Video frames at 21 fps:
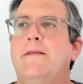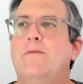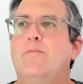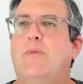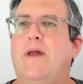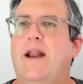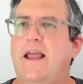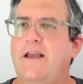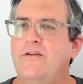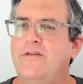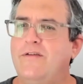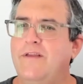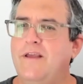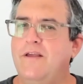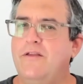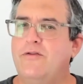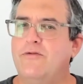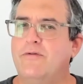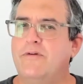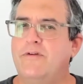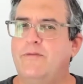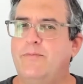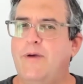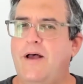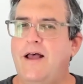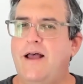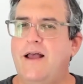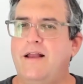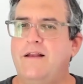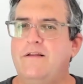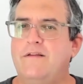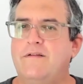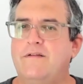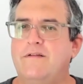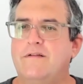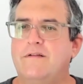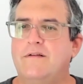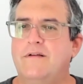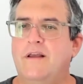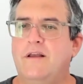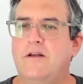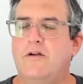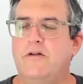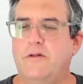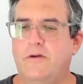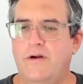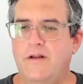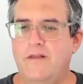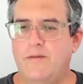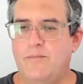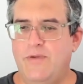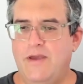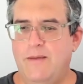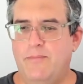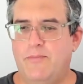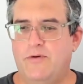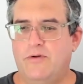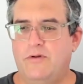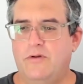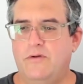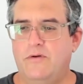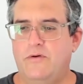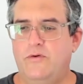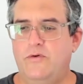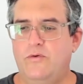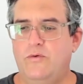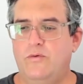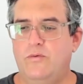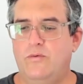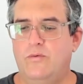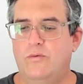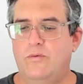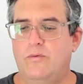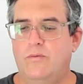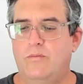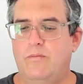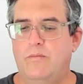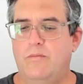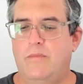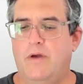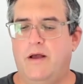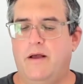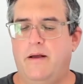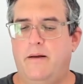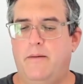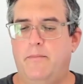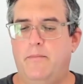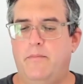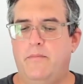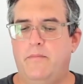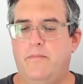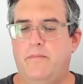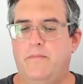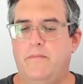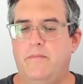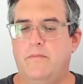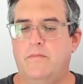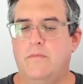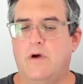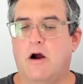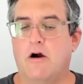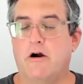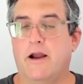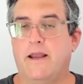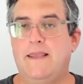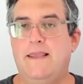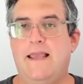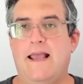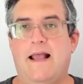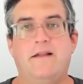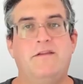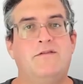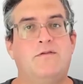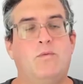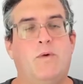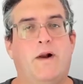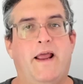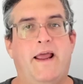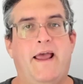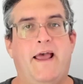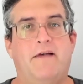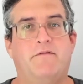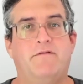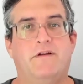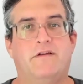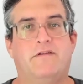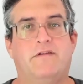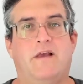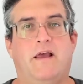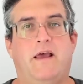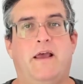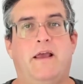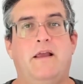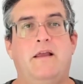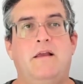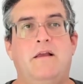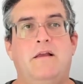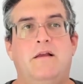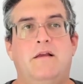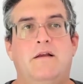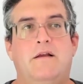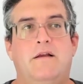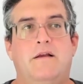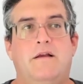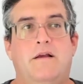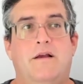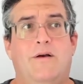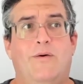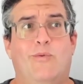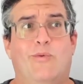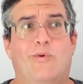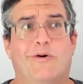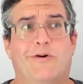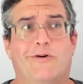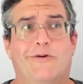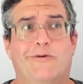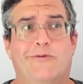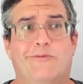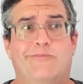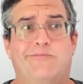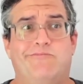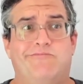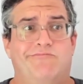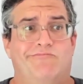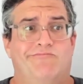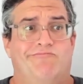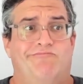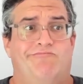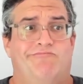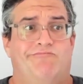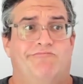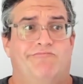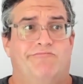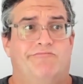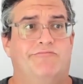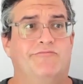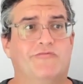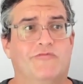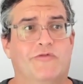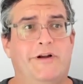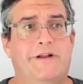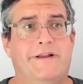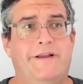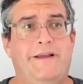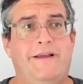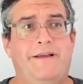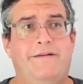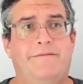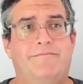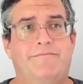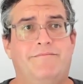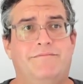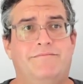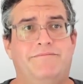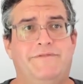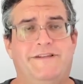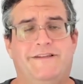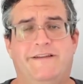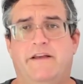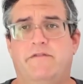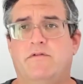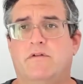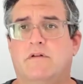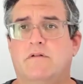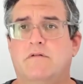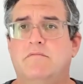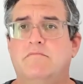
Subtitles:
But actually, the response, including the people who are against what I have to say, were really civil,